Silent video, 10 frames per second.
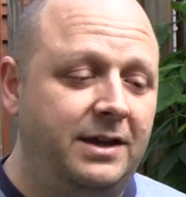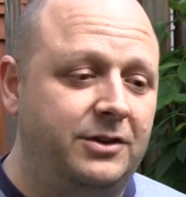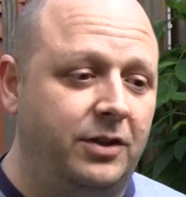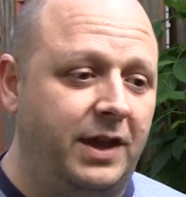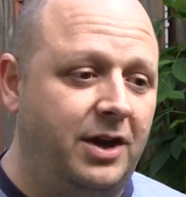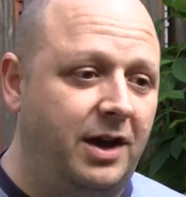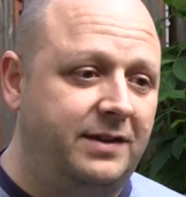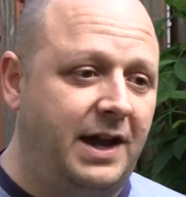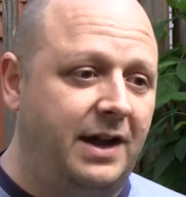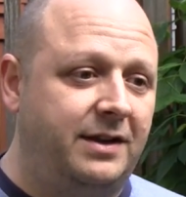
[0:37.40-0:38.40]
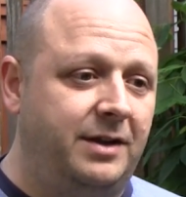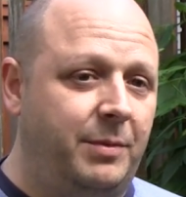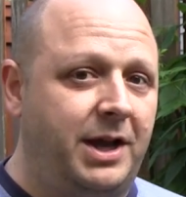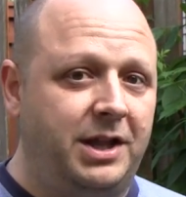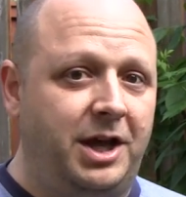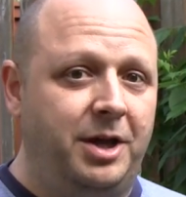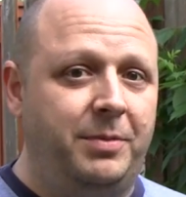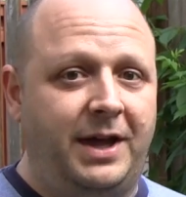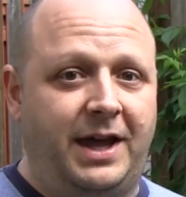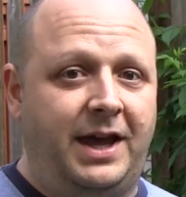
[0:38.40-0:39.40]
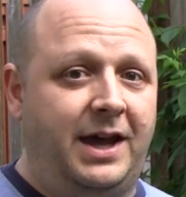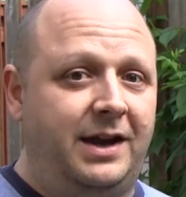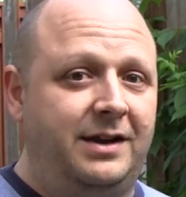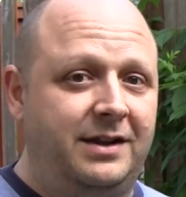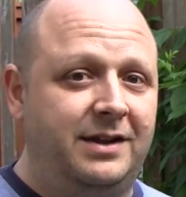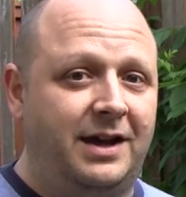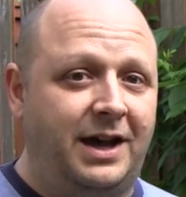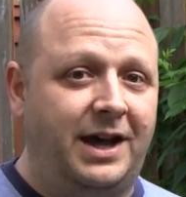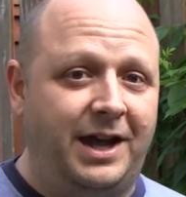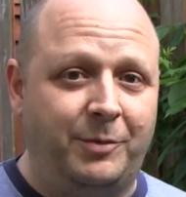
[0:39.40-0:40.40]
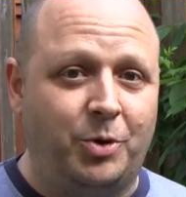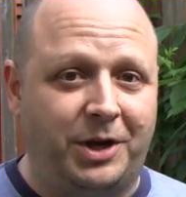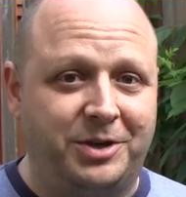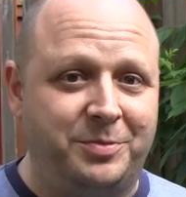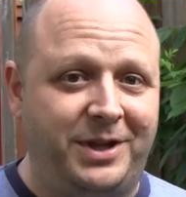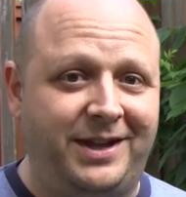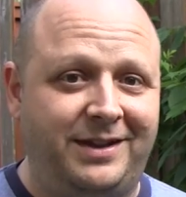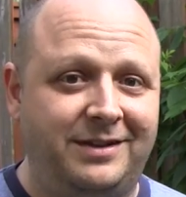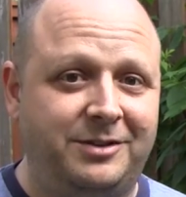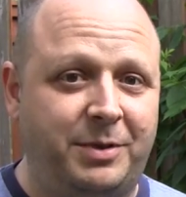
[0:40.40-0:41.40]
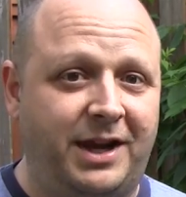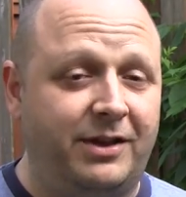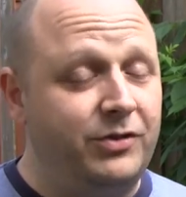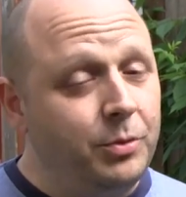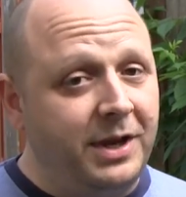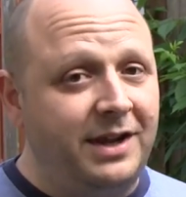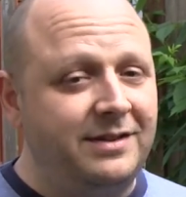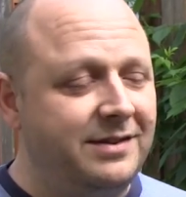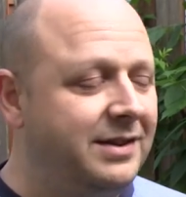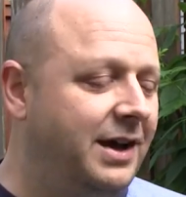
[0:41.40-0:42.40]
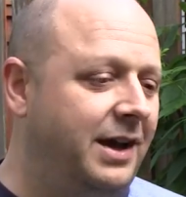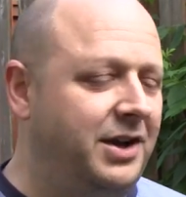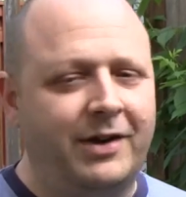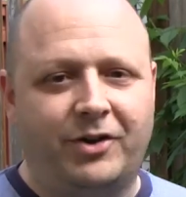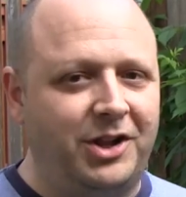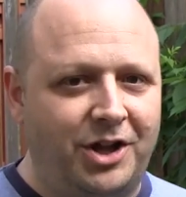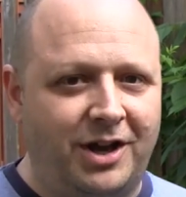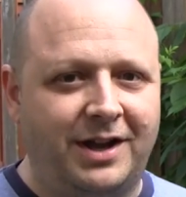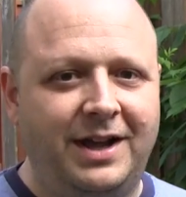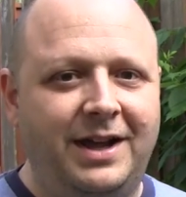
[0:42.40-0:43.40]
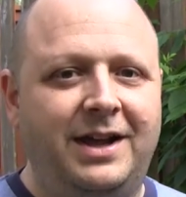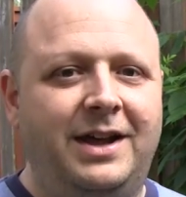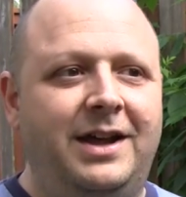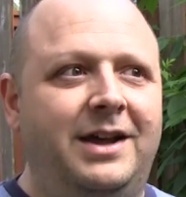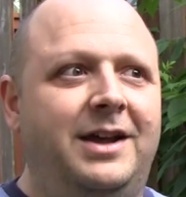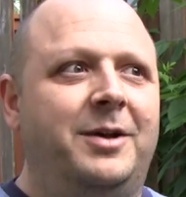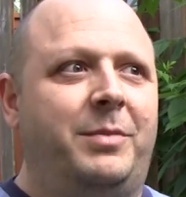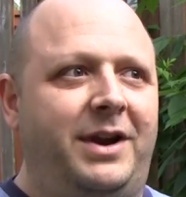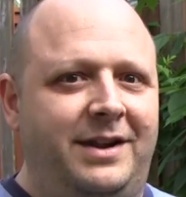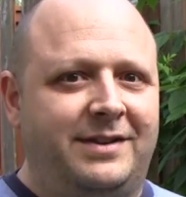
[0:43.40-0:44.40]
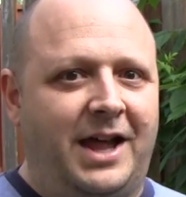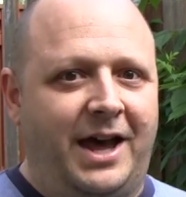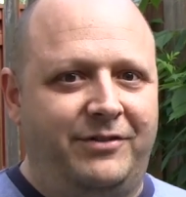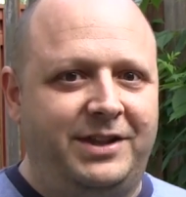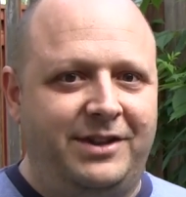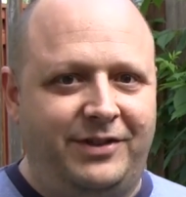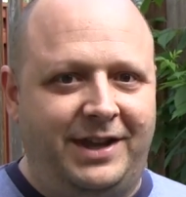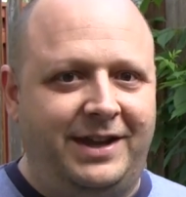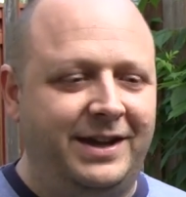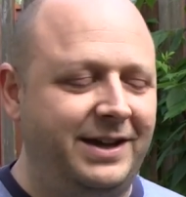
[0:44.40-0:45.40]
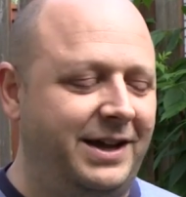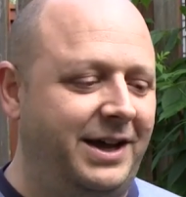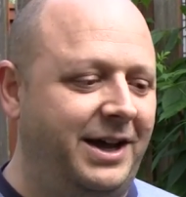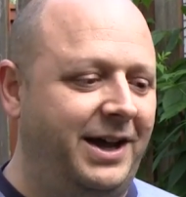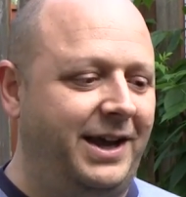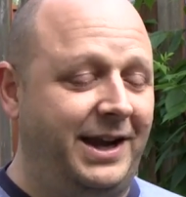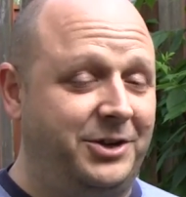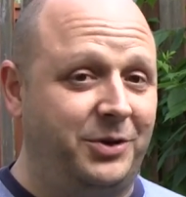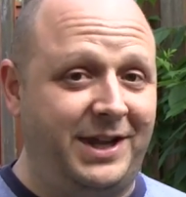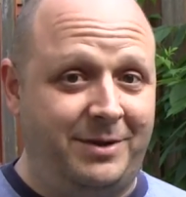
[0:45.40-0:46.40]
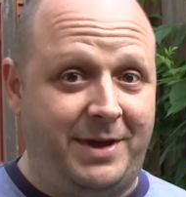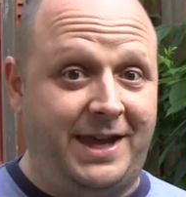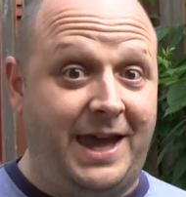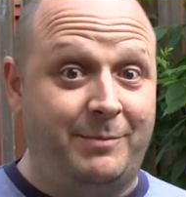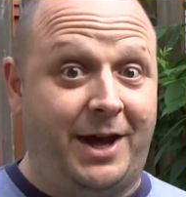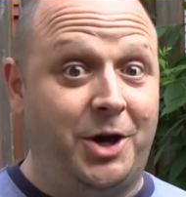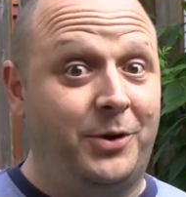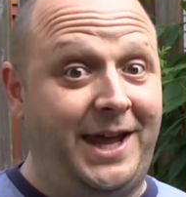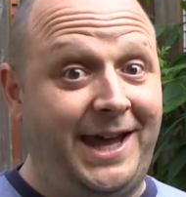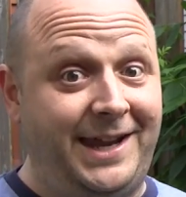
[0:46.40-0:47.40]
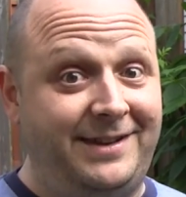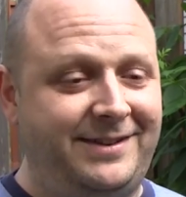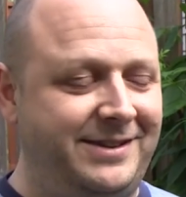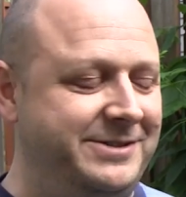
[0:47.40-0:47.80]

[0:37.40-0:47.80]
So they contacted my club and I am going to be spending a few minutes, uh, not very long, but it is live TV uh, and I don't get to make my own edits.